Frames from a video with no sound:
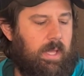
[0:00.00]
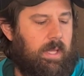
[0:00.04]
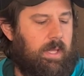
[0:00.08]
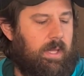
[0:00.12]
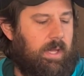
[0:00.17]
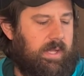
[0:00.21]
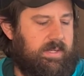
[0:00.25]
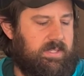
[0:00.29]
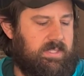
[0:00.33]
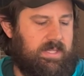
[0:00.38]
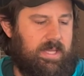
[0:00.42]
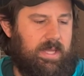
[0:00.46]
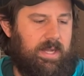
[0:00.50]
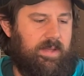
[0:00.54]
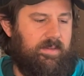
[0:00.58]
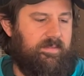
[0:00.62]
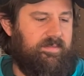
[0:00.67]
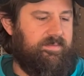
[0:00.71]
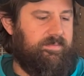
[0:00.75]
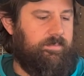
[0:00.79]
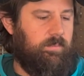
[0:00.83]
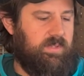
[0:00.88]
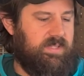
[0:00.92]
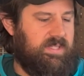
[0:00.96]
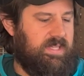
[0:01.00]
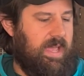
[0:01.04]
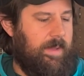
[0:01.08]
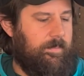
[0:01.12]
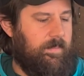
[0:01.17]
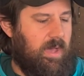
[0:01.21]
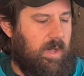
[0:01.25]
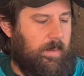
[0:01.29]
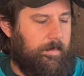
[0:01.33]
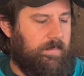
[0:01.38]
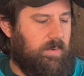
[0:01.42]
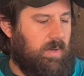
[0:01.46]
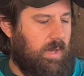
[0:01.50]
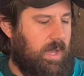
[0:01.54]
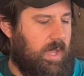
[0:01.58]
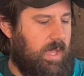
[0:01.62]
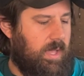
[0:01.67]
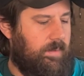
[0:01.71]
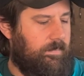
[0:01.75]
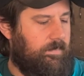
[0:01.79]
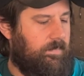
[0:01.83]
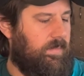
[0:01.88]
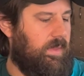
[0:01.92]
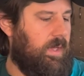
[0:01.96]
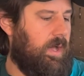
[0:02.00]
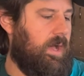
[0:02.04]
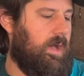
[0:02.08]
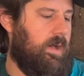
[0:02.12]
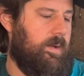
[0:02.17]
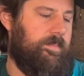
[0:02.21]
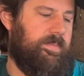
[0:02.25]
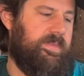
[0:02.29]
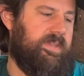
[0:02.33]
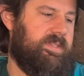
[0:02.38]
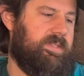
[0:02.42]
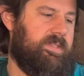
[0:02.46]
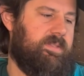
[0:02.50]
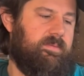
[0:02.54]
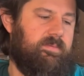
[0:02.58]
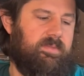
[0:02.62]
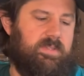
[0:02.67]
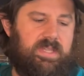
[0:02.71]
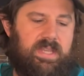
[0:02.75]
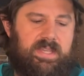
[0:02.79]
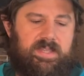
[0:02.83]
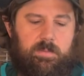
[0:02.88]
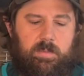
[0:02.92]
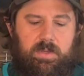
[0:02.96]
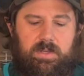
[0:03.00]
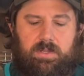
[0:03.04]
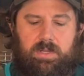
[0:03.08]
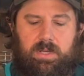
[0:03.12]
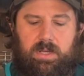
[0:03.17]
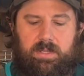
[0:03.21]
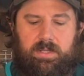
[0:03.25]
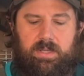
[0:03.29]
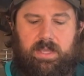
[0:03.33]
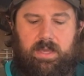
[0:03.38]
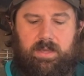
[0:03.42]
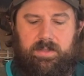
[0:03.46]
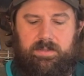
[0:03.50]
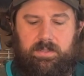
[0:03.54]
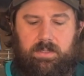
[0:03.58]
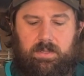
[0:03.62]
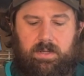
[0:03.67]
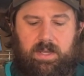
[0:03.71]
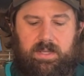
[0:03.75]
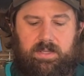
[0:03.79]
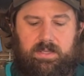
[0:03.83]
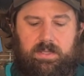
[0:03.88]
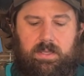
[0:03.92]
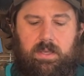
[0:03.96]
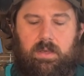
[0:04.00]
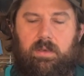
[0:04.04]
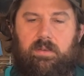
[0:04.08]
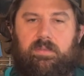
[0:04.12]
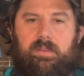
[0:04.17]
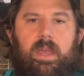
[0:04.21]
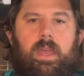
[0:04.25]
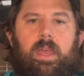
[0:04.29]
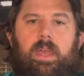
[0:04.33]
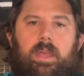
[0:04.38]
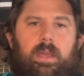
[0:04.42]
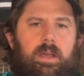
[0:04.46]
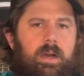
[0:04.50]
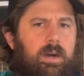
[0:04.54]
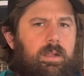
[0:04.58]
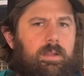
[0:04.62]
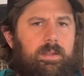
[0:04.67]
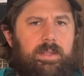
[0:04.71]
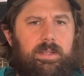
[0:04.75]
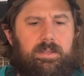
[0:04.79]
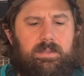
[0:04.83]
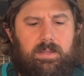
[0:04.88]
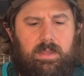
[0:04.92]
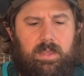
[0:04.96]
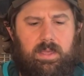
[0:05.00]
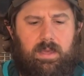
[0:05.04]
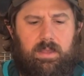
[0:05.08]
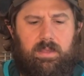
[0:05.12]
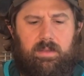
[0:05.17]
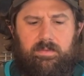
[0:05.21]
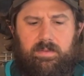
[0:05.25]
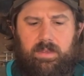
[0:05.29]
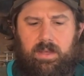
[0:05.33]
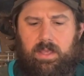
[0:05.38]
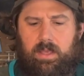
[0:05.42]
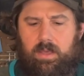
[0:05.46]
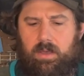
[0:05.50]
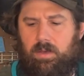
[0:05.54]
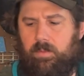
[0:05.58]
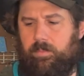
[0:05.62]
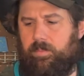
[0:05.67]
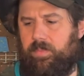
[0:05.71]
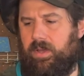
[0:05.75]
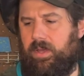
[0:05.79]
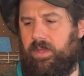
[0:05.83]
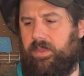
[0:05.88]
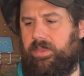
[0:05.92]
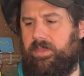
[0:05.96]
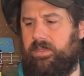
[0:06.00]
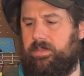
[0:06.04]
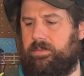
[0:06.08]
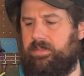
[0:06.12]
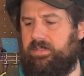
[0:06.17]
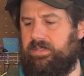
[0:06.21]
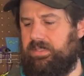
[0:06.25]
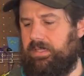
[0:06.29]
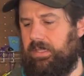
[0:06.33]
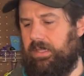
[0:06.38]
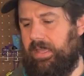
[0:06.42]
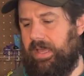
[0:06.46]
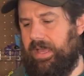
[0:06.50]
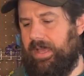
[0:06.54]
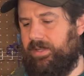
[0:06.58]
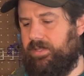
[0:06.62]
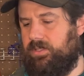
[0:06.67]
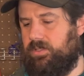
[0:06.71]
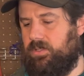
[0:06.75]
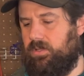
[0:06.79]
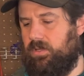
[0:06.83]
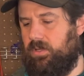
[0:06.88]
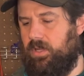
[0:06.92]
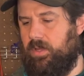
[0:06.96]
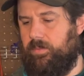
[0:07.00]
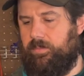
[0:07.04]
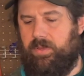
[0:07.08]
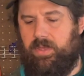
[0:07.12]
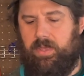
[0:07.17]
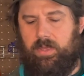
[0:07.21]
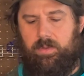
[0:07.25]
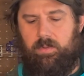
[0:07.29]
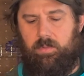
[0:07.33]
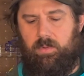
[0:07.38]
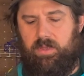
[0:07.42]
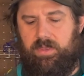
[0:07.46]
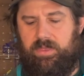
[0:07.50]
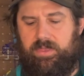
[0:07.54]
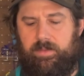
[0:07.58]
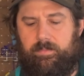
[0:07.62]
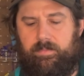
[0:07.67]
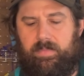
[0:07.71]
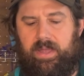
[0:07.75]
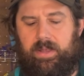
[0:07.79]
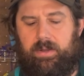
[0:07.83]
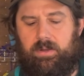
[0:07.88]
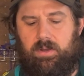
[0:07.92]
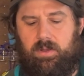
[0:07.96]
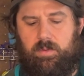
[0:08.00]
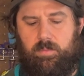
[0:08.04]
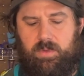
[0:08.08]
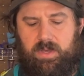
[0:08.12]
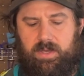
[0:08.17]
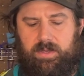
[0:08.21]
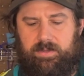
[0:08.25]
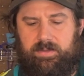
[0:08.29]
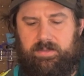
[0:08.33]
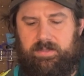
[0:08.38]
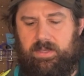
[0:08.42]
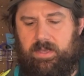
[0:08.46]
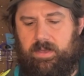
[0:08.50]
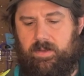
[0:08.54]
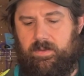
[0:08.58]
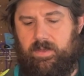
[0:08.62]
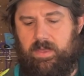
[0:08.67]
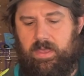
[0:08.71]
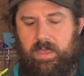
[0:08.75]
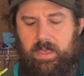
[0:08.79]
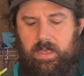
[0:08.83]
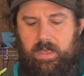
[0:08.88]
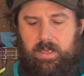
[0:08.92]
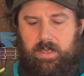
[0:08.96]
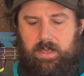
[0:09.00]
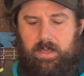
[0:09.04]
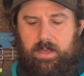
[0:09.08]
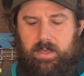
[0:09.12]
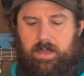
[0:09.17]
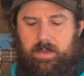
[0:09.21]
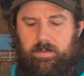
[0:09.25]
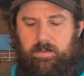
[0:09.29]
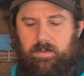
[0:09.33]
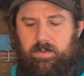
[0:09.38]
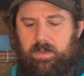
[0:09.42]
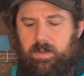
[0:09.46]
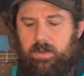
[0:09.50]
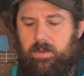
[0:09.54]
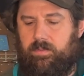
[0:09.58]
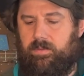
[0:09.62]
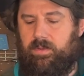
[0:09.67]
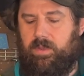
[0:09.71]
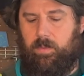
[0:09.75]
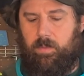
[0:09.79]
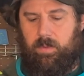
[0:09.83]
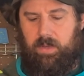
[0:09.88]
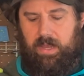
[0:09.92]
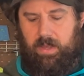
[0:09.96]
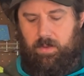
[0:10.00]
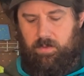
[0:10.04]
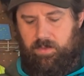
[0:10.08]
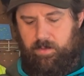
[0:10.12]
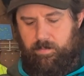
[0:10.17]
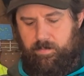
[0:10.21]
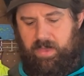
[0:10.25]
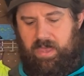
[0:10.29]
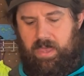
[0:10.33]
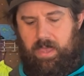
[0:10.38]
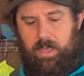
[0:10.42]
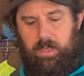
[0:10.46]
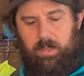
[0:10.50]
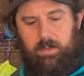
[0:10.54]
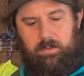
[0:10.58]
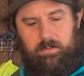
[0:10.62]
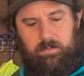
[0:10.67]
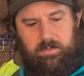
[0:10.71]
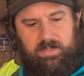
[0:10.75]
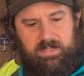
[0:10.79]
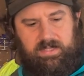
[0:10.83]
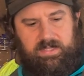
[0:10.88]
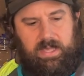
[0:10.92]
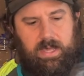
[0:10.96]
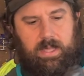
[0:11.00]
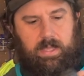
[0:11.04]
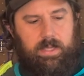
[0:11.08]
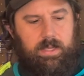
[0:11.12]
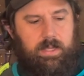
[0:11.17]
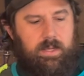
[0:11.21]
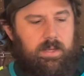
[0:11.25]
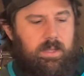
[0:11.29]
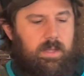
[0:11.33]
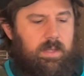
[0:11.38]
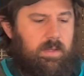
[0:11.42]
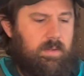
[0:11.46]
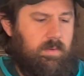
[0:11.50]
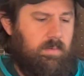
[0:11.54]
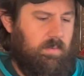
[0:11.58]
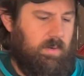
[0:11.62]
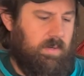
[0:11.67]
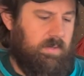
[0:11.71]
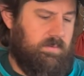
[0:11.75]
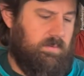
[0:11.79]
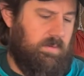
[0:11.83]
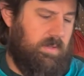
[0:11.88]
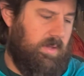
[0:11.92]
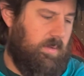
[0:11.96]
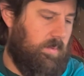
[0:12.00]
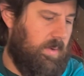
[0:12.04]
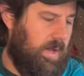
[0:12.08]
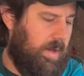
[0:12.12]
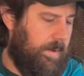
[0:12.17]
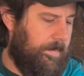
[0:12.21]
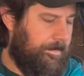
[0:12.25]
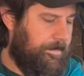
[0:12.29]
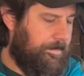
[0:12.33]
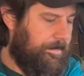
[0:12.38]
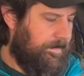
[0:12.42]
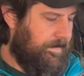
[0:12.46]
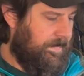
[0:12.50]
I just kind of was time to upgrade. This stays in my truck now. It's a great stove. I'll link to the other video, but this was the last trip with the Micro Mo. So, it went out with a bang, was solid, worked really well.